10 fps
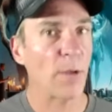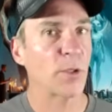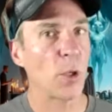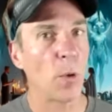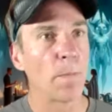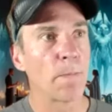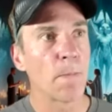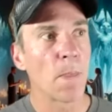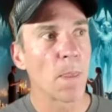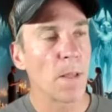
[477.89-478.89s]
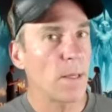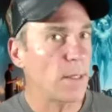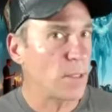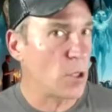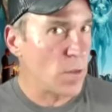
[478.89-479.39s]
So
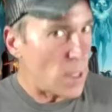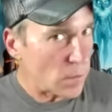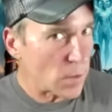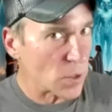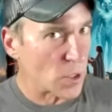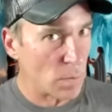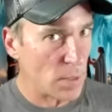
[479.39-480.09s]
do you think there's going to